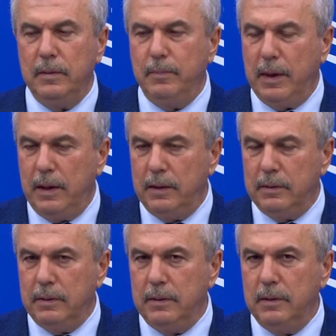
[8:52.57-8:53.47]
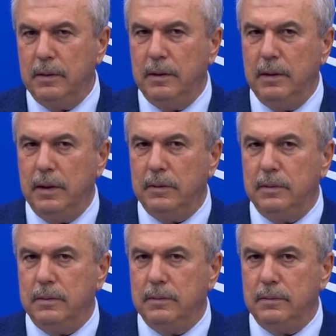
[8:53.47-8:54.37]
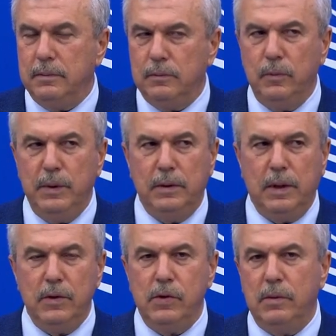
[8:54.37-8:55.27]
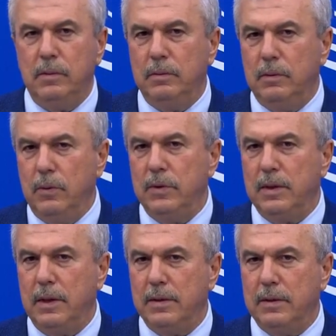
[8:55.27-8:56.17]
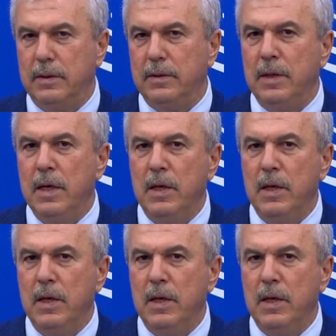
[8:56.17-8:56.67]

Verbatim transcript: but not to be touched those clusters